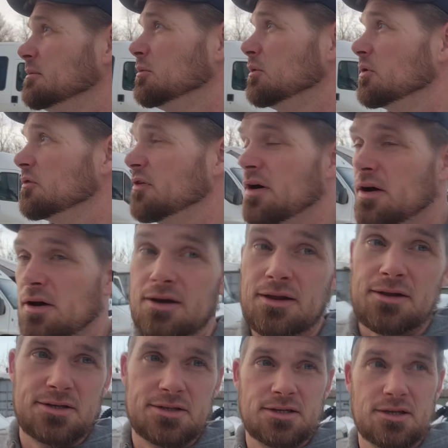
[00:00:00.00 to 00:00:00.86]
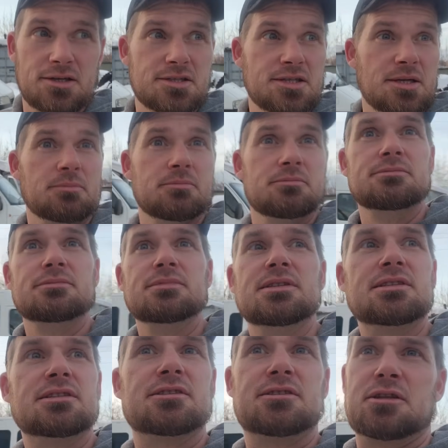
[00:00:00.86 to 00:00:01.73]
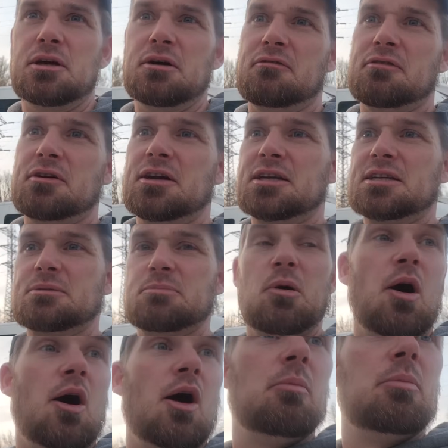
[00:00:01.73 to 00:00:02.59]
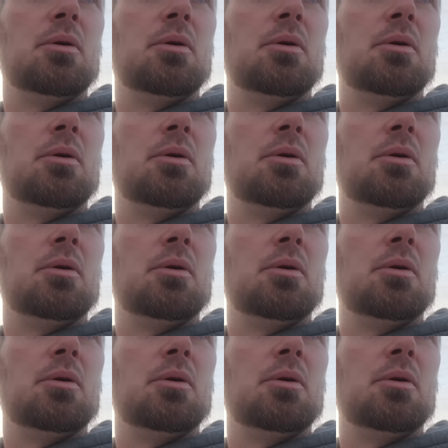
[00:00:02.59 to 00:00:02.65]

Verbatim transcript: We found another dealership. It's still really small,